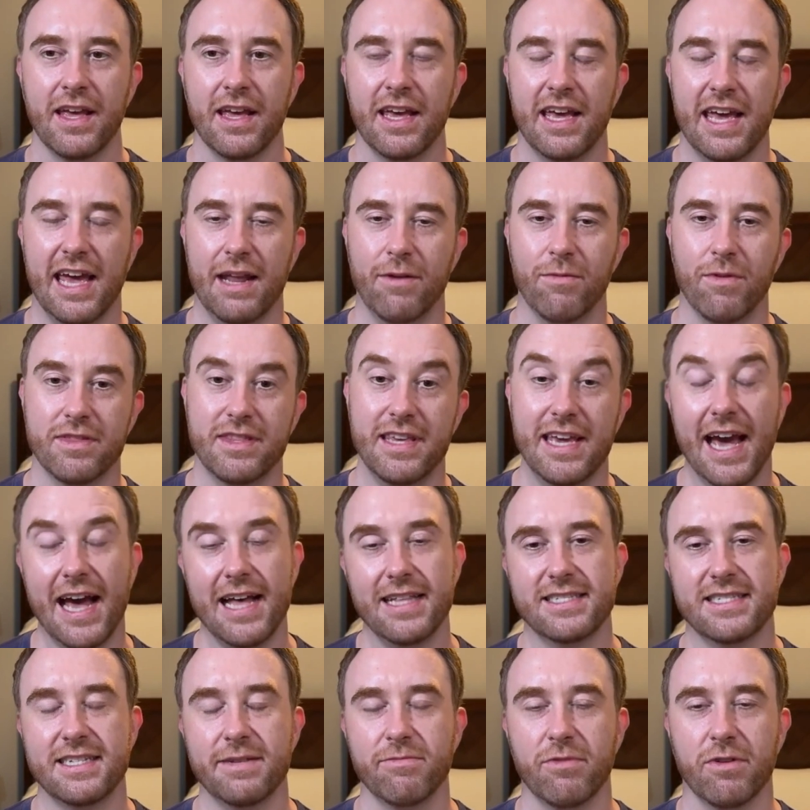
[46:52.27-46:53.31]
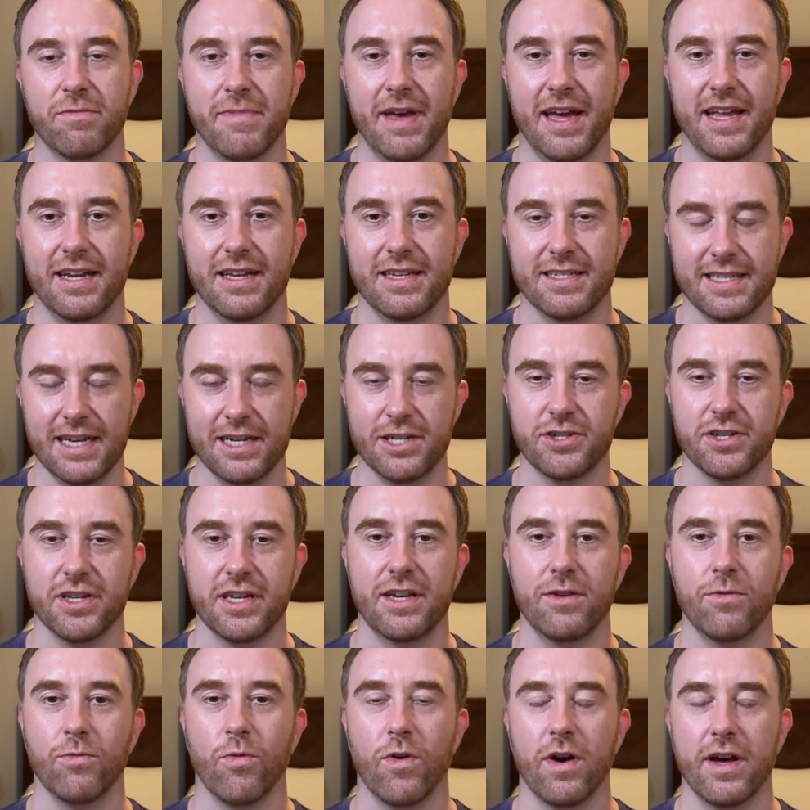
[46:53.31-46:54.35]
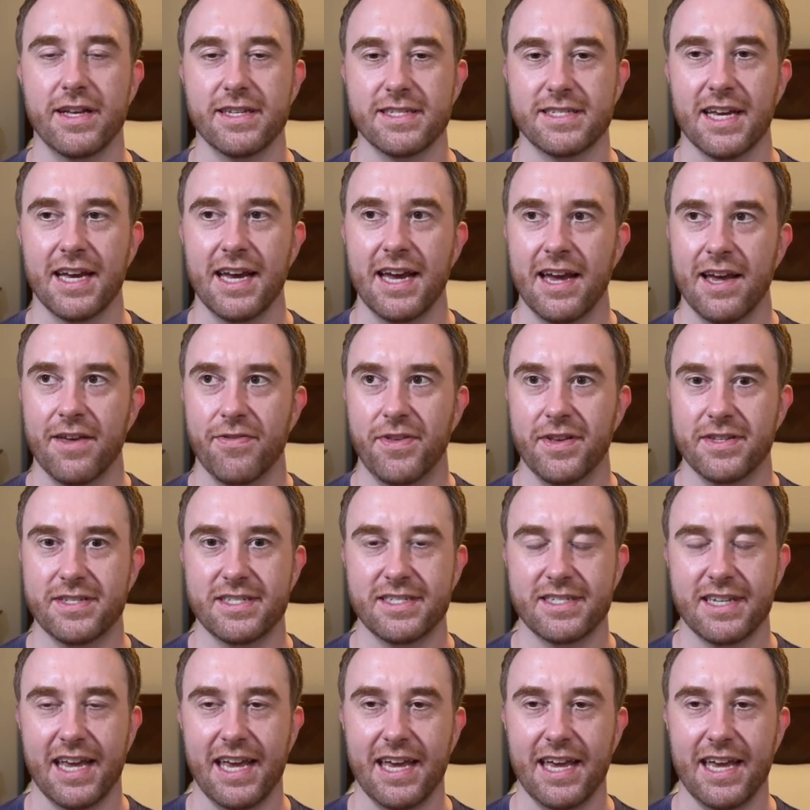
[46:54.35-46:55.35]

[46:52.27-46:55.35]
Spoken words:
And what the @ symbol meant essentially was this is a